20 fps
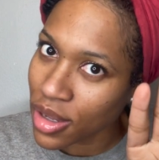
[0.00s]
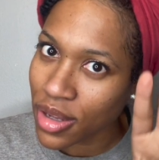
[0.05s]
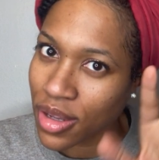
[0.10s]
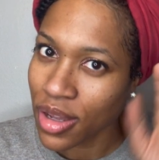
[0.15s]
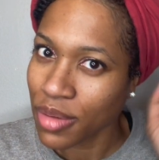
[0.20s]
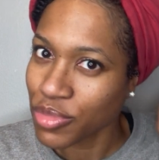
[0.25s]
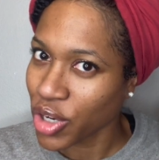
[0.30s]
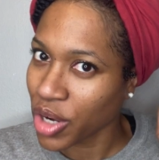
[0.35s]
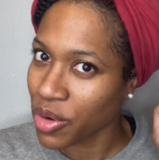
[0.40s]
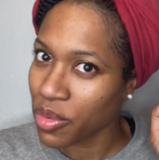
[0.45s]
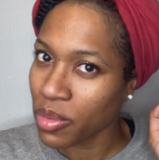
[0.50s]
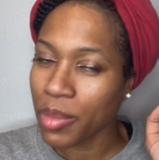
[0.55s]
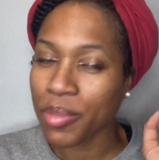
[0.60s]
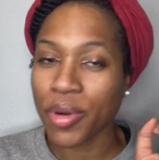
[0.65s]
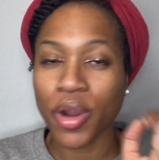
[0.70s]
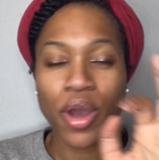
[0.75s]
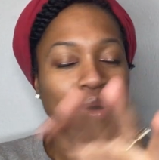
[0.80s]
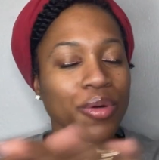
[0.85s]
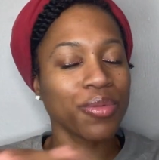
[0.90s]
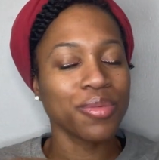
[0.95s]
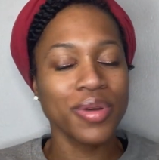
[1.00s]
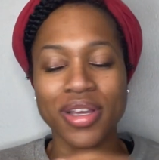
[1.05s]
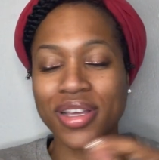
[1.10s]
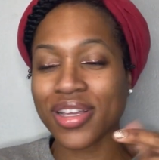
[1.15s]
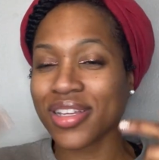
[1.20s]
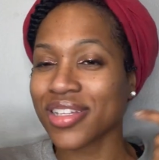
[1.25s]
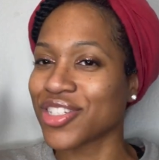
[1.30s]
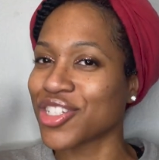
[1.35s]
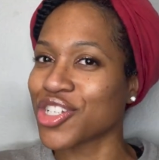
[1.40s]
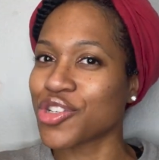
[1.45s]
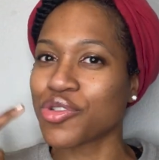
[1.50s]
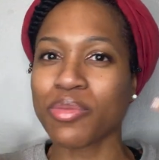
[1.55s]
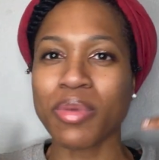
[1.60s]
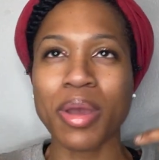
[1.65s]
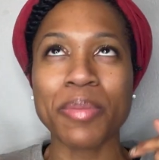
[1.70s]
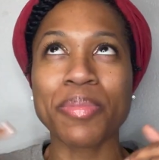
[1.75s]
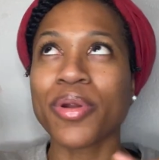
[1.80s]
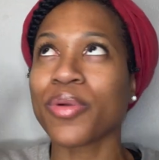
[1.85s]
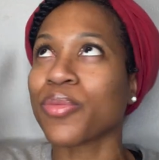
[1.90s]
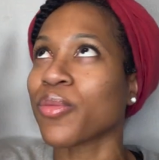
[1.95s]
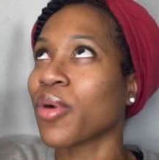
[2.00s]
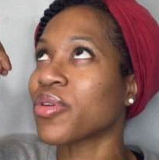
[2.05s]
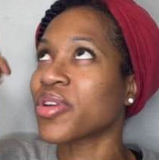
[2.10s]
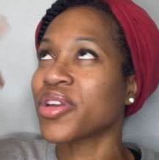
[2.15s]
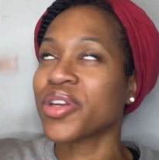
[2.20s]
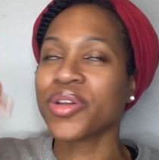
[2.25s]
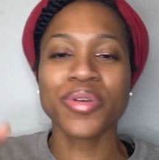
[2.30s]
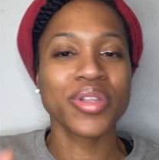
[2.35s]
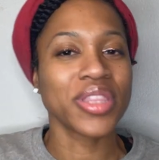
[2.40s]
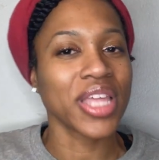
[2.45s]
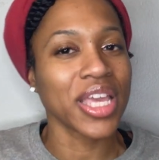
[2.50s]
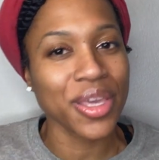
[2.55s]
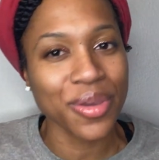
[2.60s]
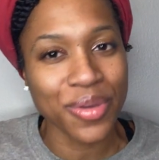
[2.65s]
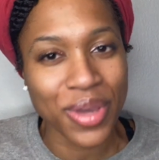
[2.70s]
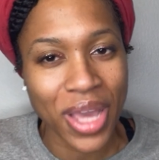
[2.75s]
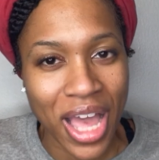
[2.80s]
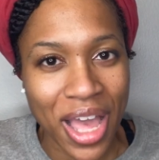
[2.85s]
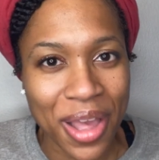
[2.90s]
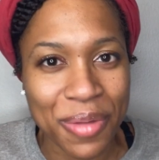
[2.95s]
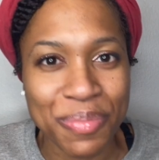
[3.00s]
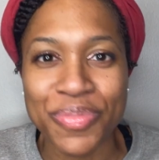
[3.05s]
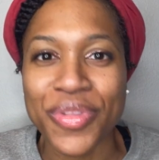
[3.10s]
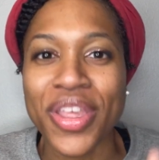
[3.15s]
I'm trying to remember. Oh, just remember, won't you do it? Thank you, God.